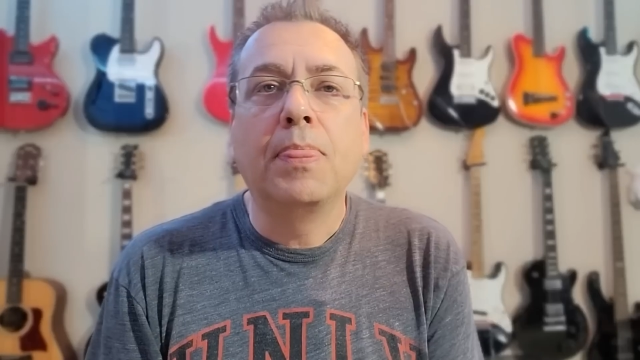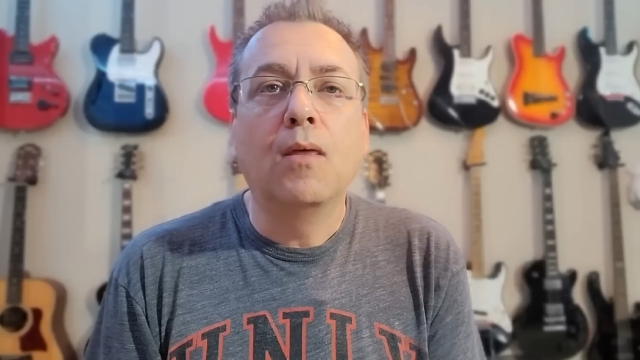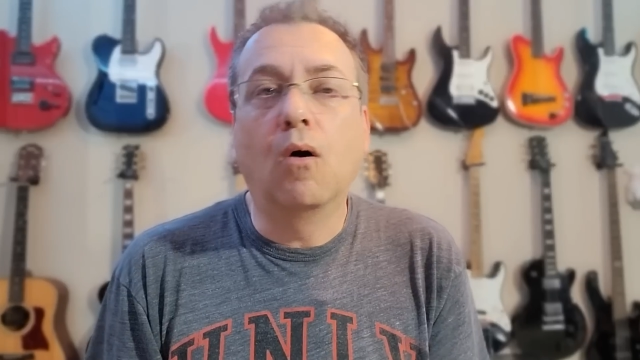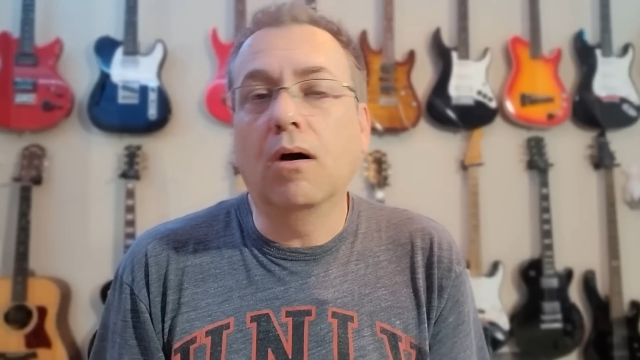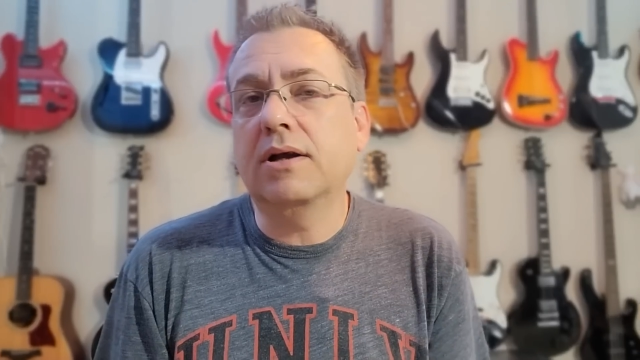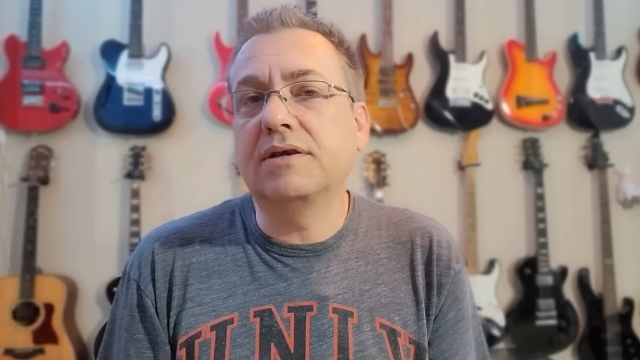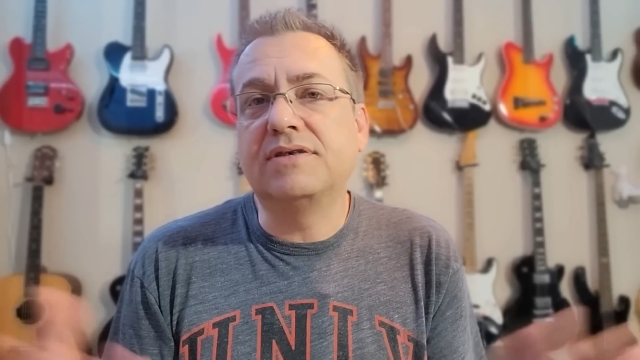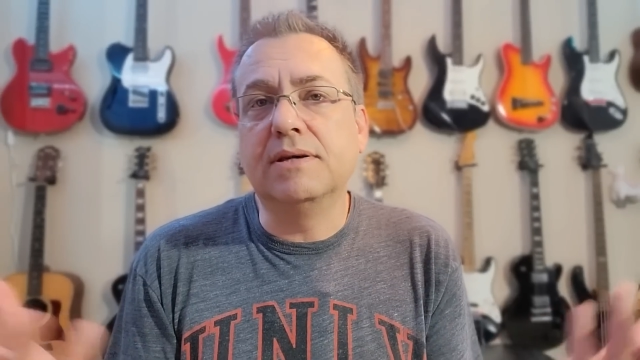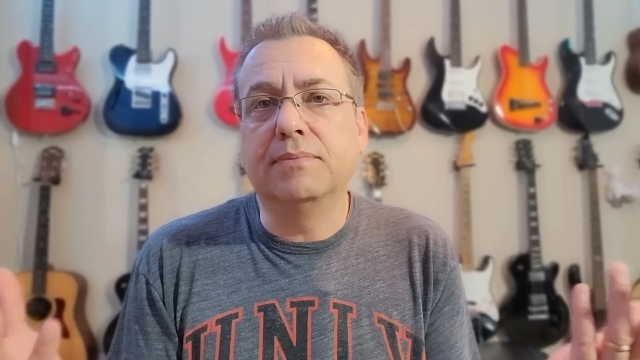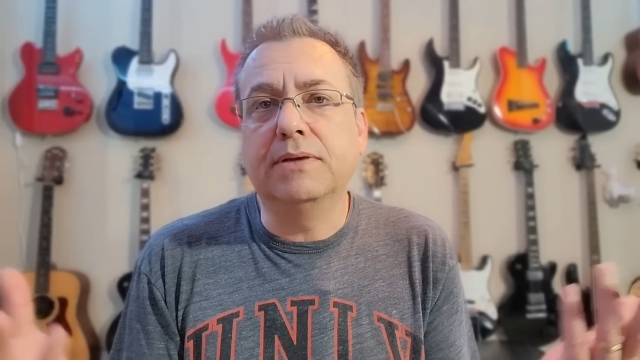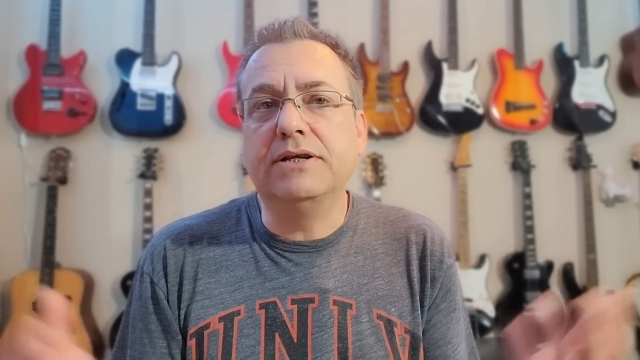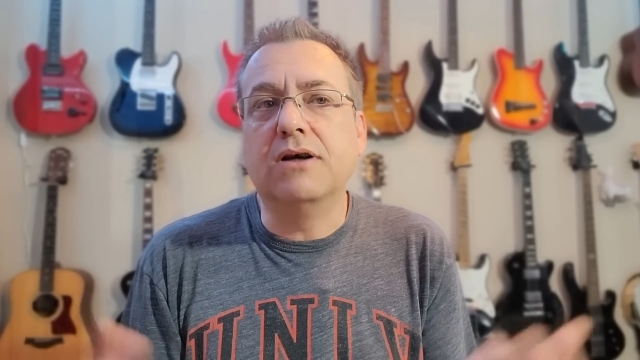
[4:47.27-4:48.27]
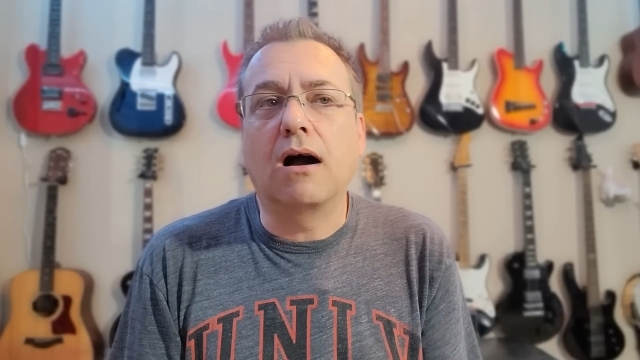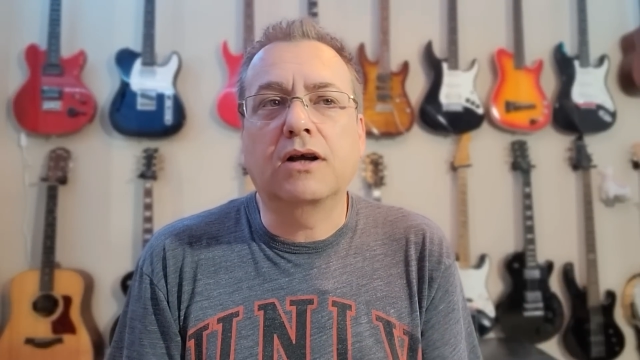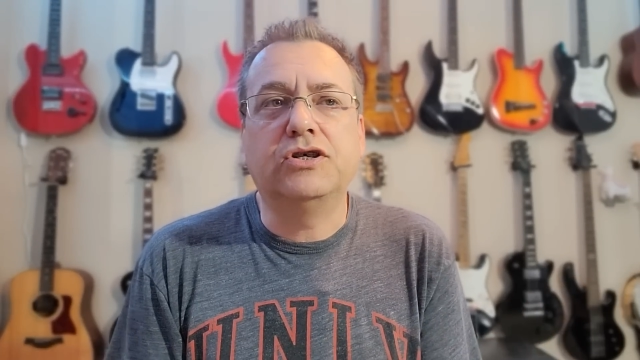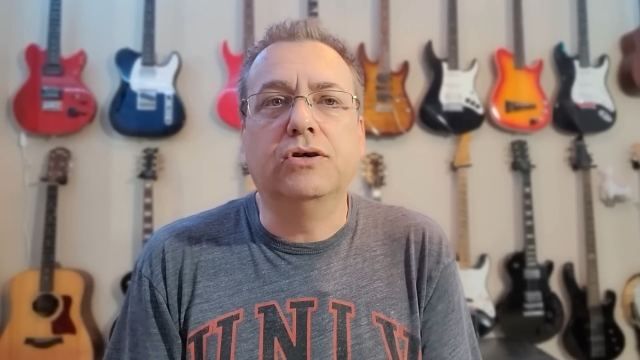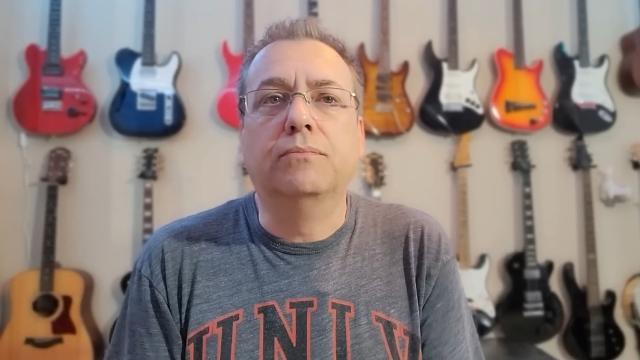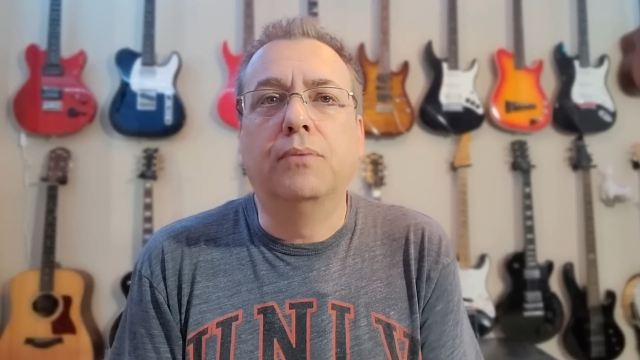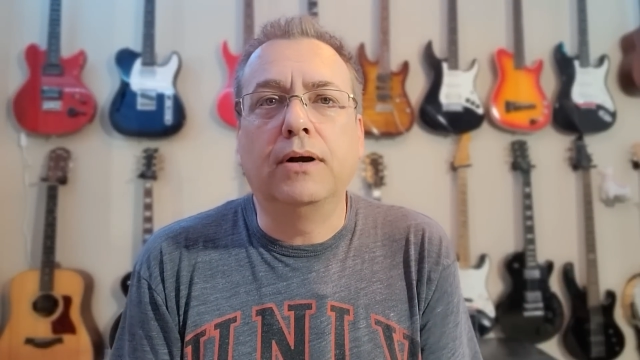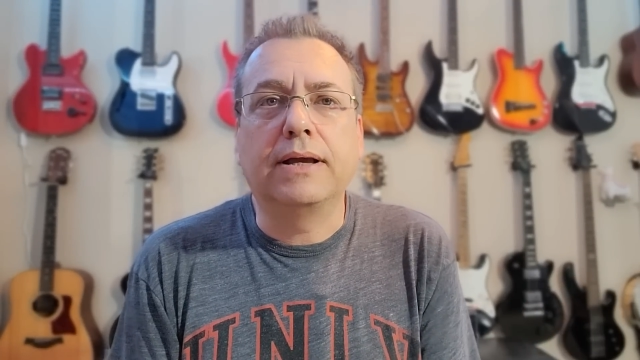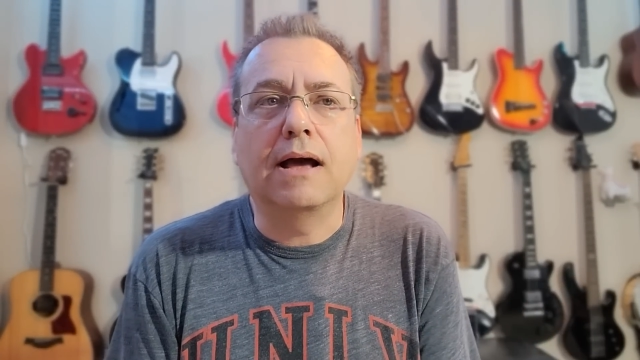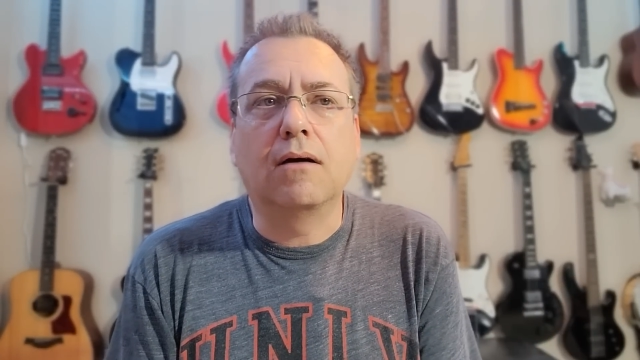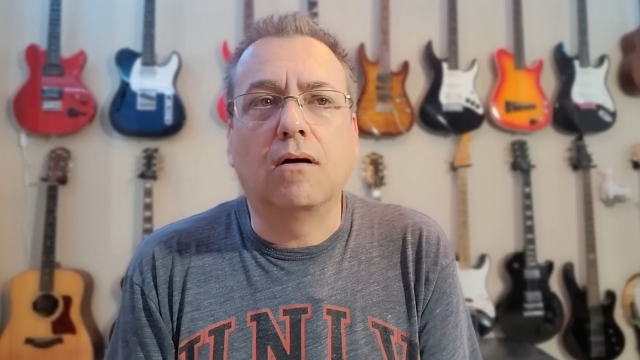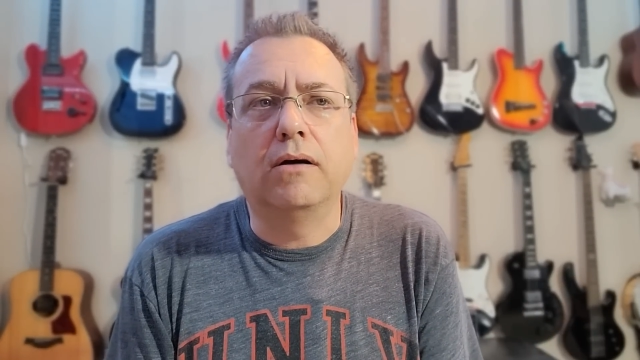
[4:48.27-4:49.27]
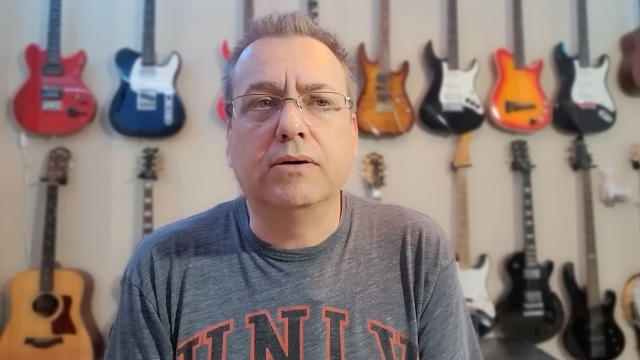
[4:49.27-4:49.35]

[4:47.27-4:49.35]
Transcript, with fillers: Or it could simply dox you, putting out all